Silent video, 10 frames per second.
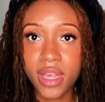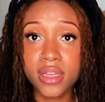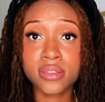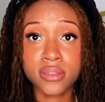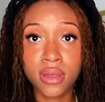
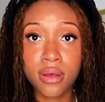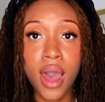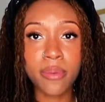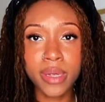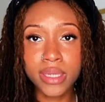So
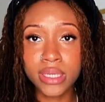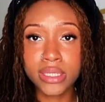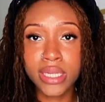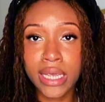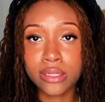I'll probably get it
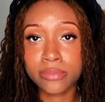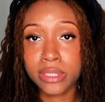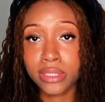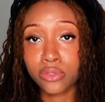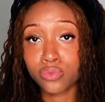tailored
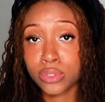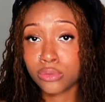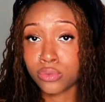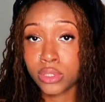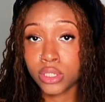because it's
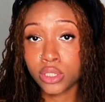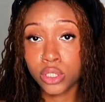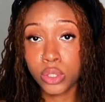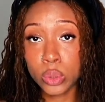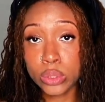really, really
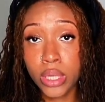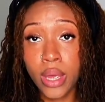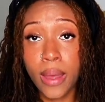cute.